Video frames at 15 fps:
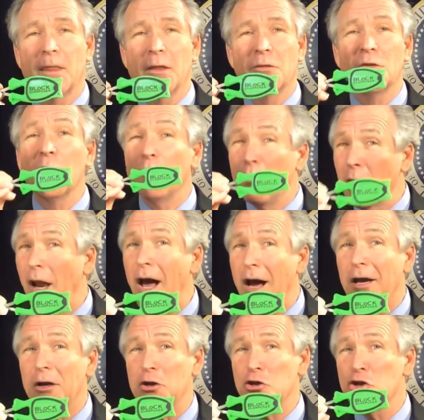The
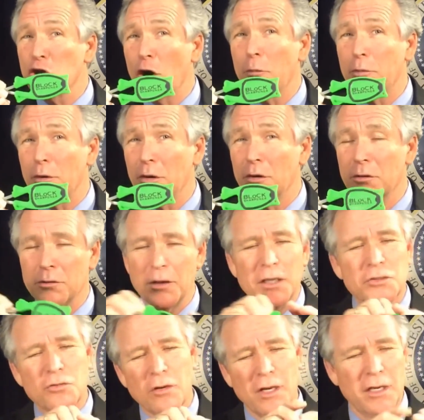Block Sharpener.
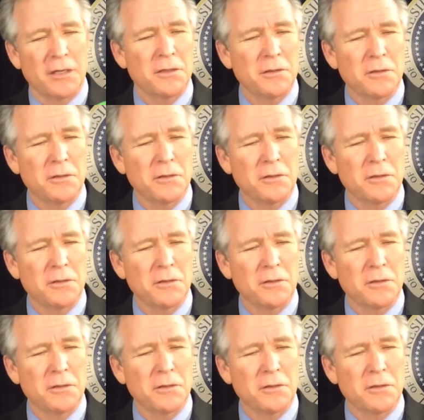That's right.